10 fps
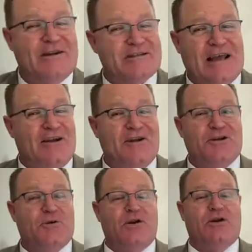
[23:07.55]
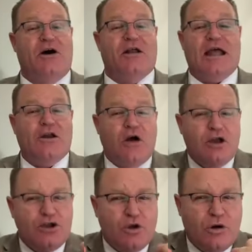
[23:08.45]
Don't say, I knew it not, and
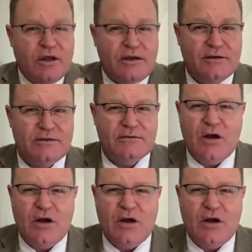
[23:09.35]
I knew it.